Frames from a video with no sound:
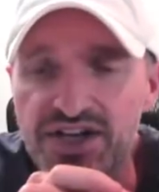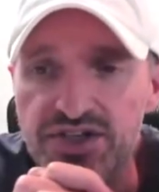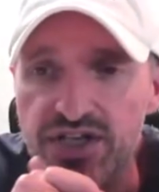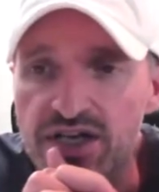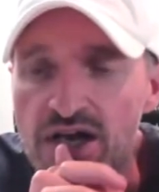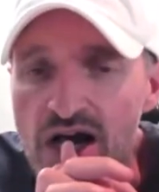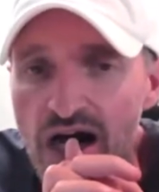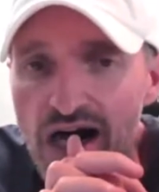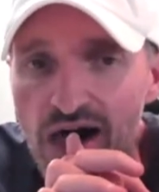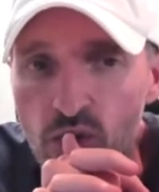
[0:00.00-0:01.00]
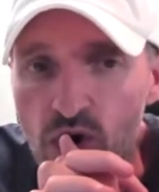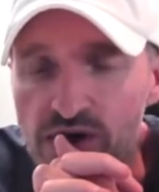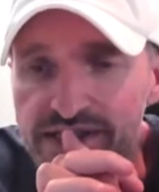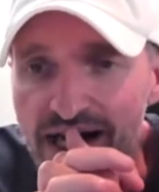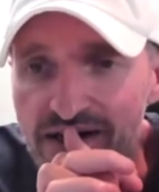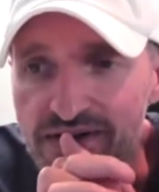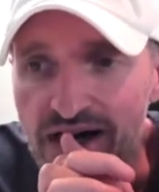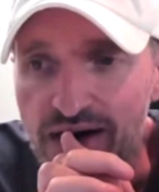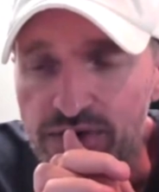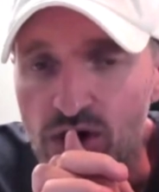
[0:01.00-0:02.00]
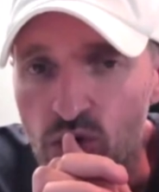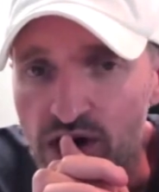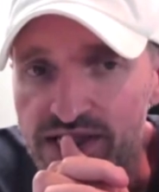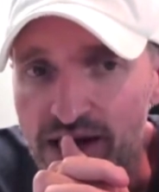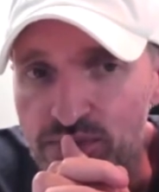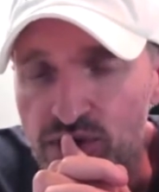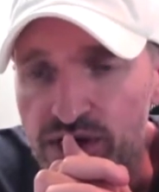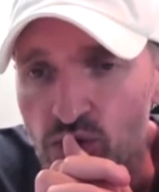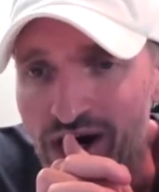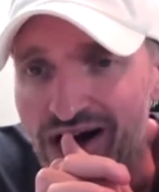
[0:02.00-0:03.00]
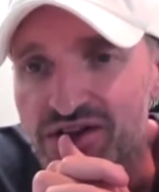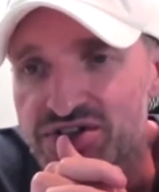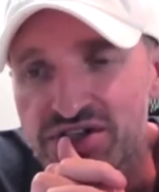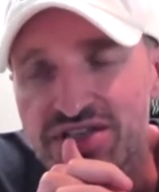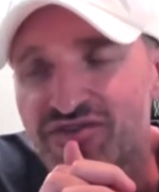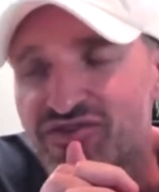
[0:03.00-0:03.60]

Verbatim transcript: actually uh, worked out, you know, worked out pretty well. Just